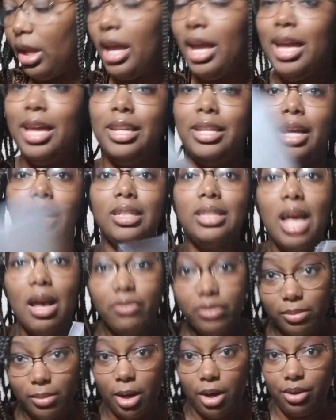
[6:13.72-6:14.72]
it does have
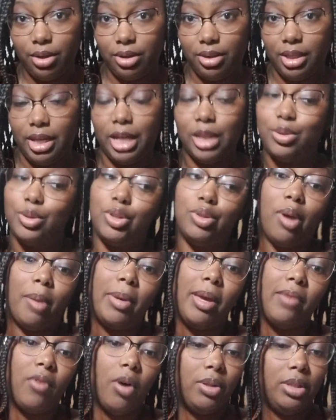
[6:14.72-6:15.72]
some other things, which is why we
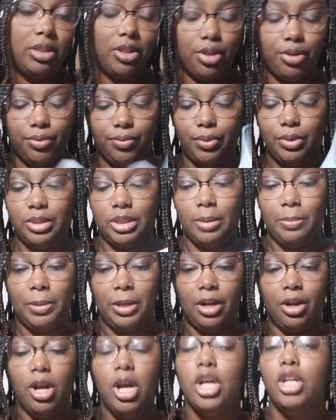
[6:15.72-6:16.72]
have all these other fruits up
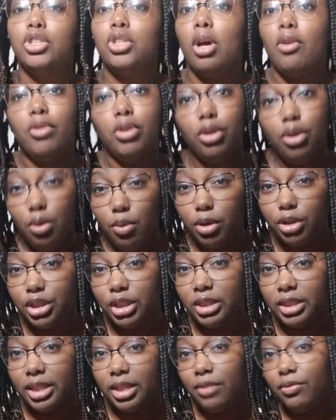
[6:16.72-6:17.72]
here. So if you
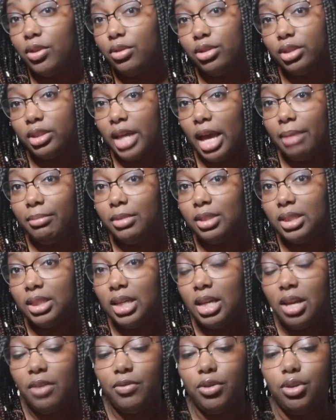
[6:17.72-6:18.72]
just came to
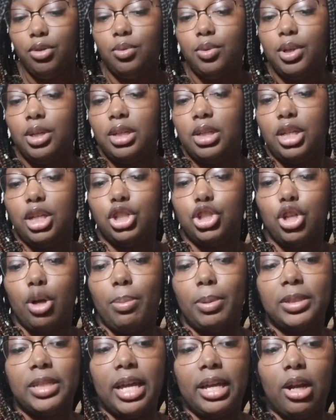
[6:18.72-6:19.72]
see if you could get your
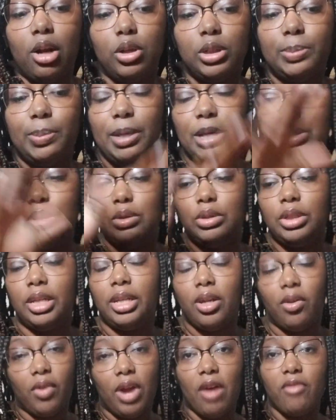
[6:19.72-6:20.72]
potatoes peeled and
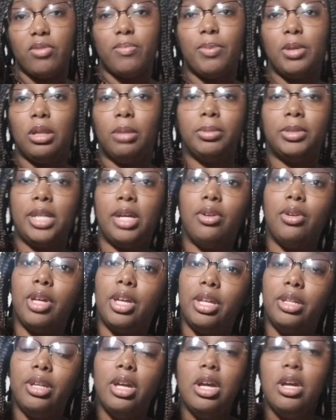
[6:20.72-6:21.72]
never have to peel a potato
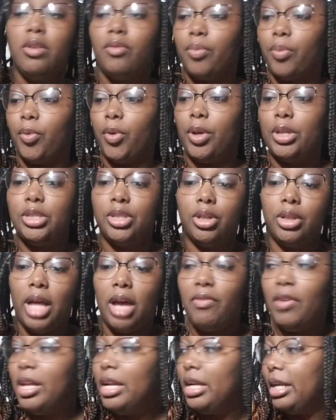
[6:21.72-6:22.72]
again for the rest of your
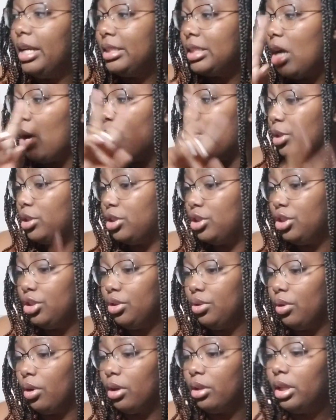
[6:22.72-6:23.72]
life, and it does come with
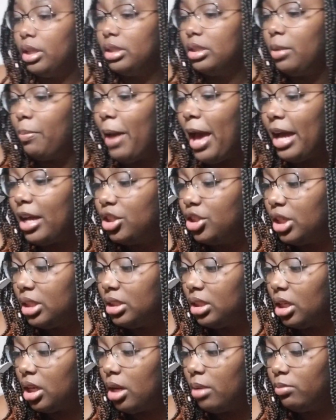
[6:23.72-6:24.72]
two, or the package says
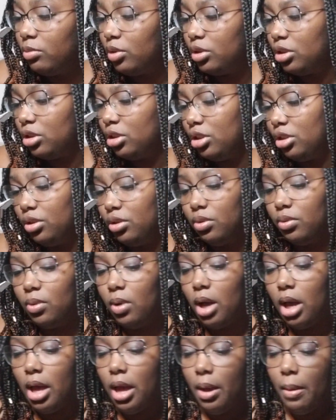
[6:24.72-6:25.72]
that it comes with 2
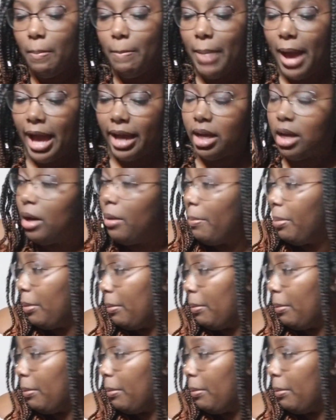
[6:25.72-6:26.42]
backup